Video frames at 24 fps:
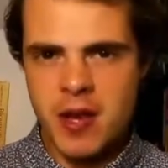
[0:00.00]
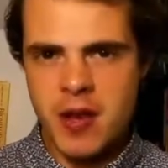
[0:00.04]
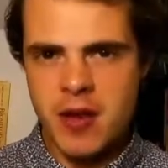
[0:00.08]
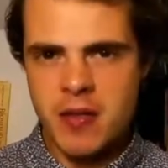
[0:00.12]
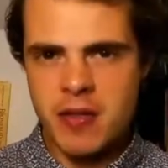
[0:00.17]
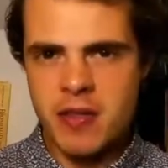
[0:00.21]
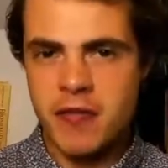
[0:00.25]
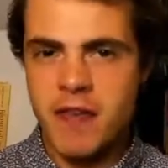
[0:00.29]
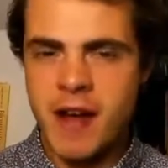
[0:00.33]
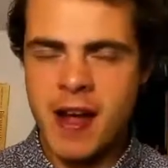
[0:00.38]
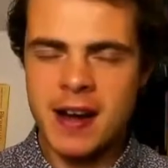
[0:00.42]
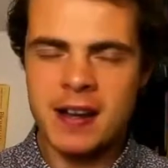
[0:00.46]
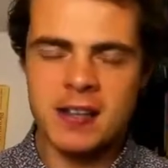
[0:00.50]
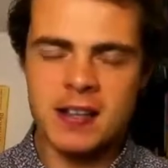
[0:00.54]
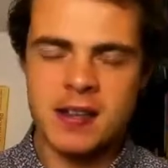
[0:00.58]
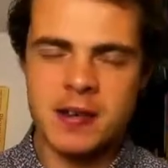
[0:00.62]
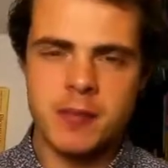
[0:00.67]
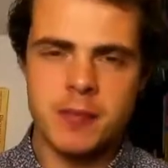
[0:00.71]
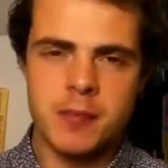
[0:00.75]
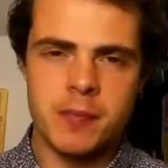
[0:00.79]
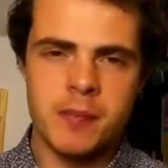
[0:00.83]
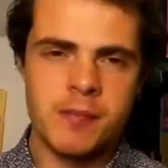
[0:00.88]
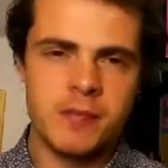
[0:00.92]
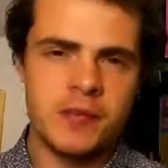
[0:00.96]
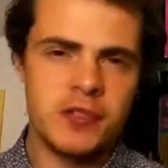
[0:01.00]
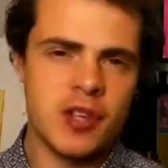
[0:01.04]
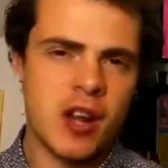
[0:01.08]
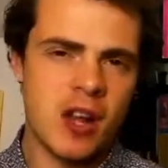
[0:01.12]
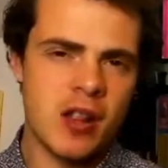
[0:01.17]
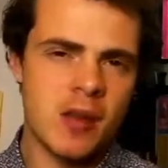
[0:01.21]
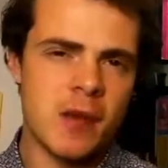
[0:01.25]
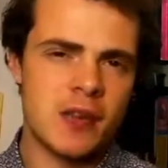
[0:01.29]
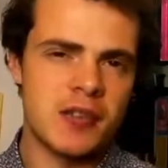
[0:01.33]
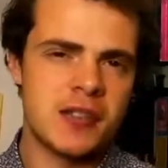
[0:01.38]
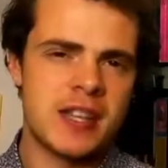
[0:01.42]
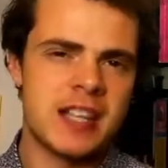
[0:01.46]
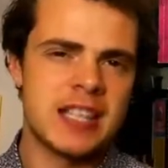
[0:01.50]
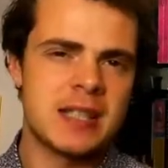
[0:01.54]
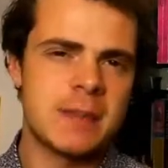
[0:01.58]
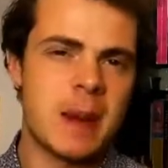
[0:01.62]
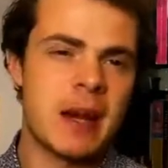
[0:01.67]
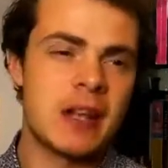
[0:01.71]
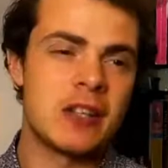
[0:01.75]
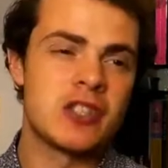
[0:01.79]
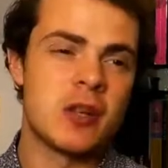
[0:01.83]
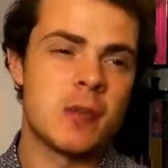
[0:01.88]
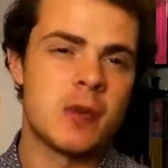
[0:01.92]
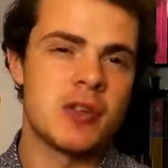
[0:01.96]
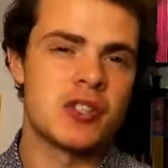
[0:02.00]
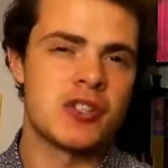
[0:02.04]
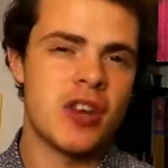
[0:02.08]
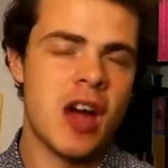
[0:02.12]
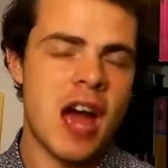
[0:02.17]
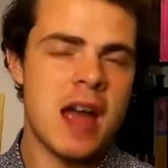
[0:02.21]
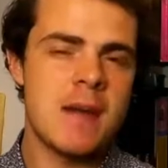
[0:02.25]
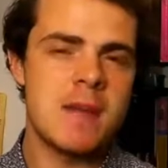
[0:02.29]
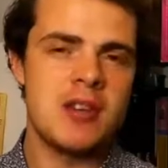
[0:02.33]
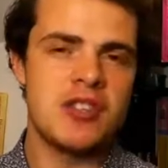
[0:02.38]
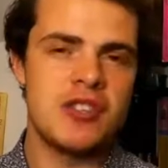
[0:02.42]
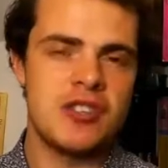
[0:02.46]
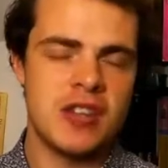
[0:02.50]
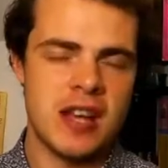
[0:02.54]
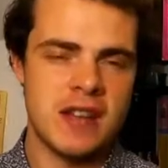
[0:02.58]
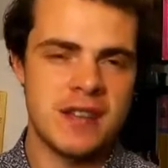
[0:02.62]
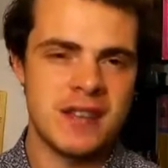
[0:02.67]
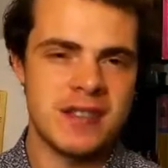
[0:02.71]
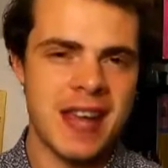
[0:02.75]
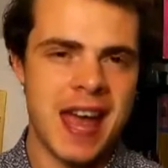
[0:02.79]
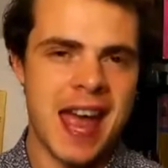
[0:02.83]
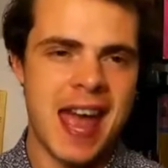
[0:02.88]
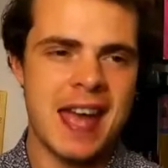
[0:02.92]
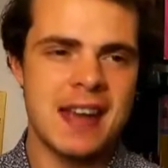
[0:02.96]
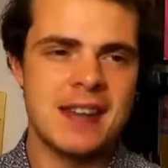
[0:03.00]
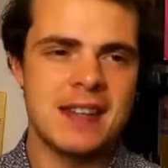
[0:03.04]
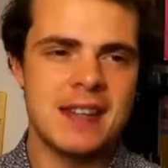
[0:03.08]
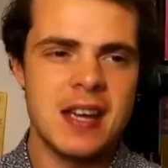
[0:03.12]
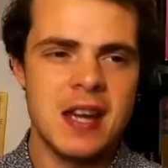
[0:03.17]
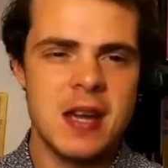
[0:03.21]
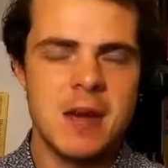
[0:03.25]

the fact that Charlotte Bronté is spending so much time in Jane's head